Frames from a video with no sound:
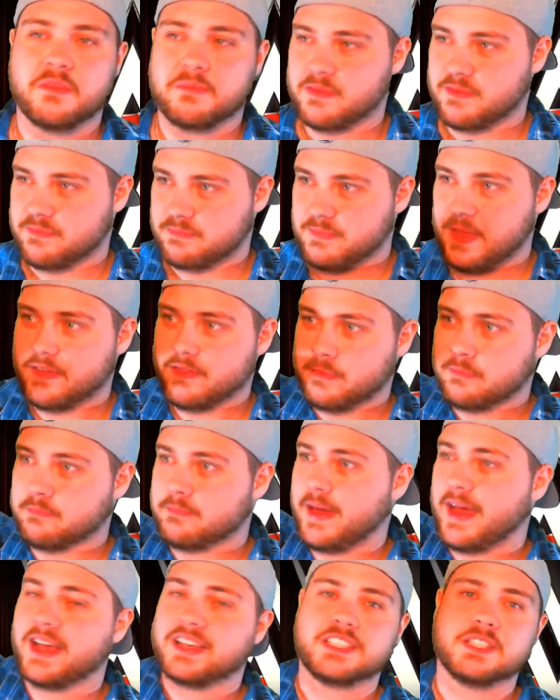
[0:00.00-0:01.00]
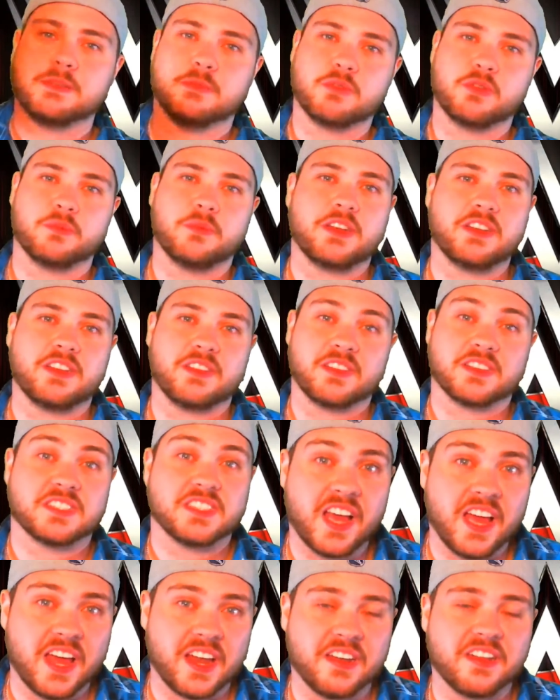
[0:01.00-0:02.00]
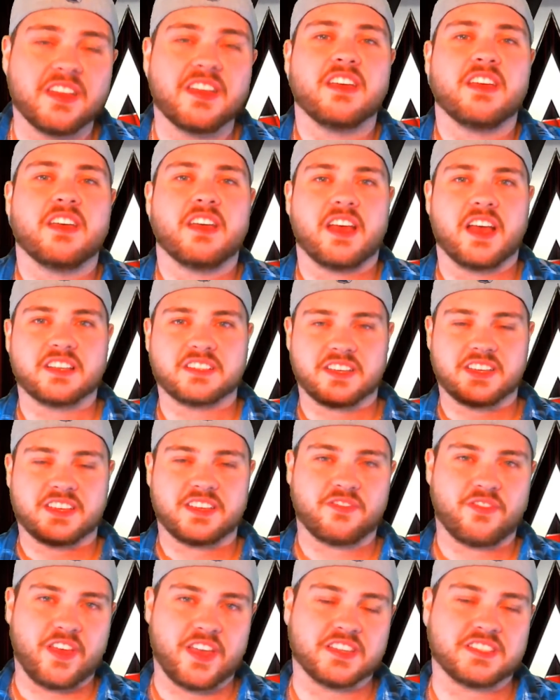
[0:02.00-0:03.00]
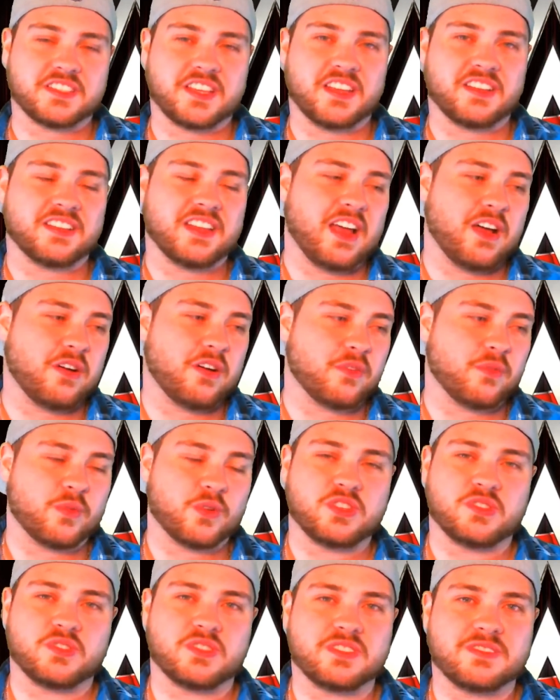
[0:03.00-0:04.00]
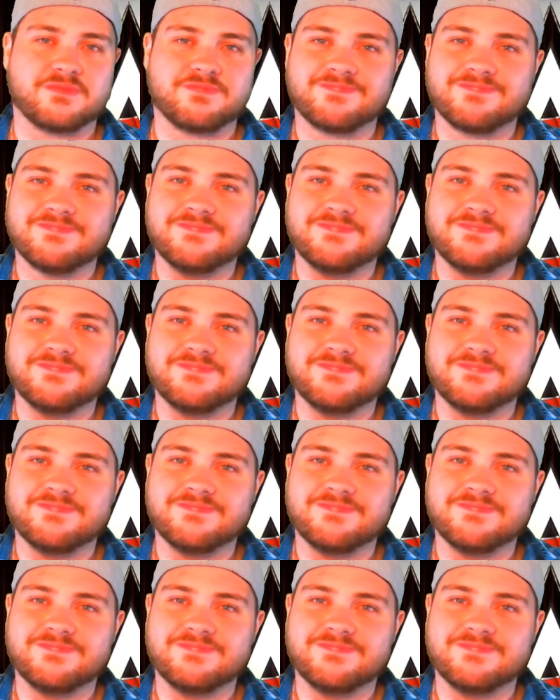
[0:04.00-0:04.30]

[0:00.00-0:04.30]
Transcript: maybe even past the moon into the sun as a face, and now we just